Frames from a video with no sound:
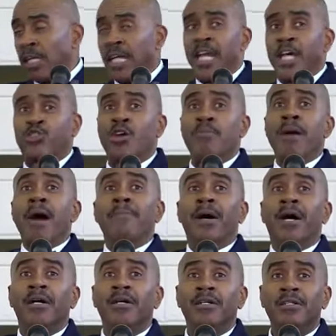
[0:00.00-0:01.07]
But let us
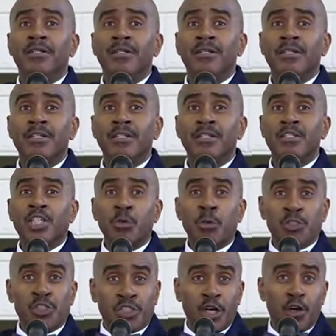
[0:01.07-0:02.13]
remember. She
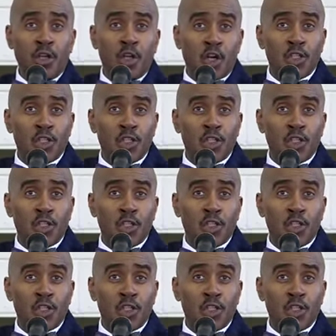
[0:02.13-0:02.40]
was still